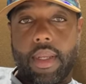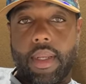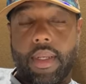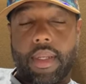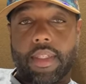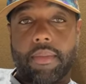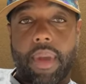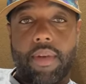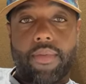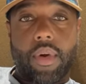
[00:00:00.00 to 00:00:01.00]
it doesn't
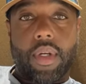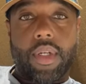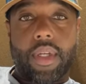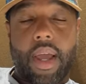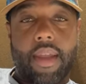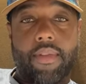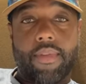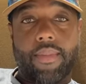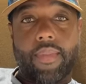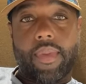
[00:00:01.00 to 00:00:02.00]
make for a good life.
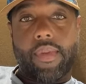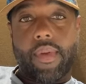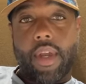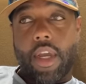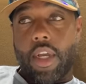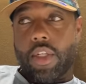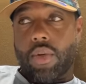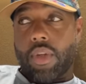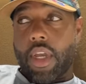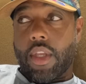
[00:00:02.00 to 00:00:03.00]

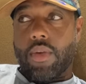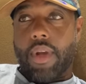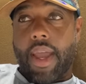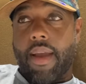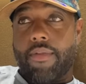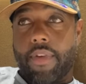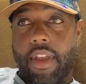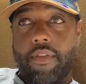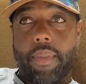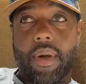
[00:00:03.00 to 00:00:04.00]
So yeah, you can have
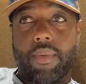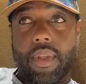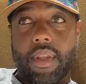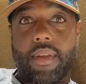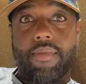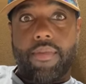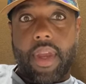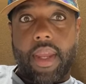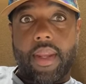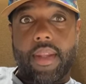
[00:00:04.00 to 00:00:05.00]
faith, but within
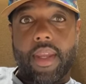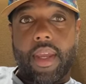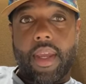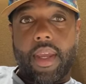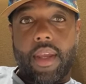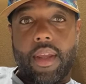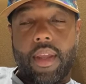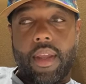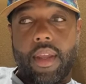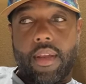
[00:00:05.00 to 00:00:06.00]
faith,
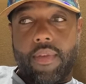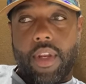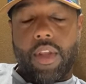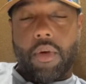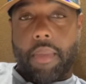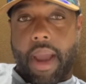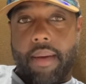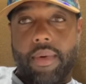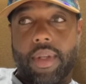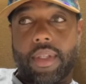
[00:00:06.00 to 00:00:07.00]
even in your
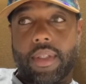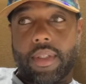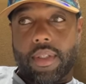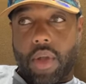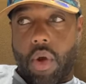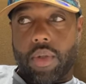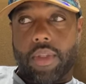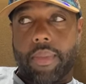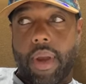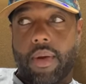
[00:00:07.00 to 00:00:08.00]
Bible, it talks
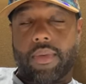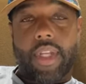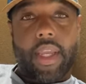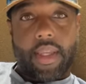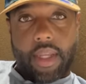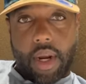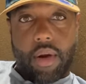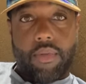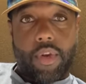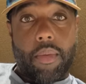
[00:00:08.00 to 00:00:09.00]
about taking care
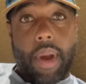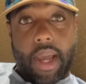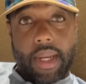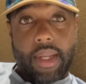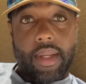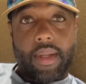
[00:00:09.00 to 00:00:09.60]
of your body.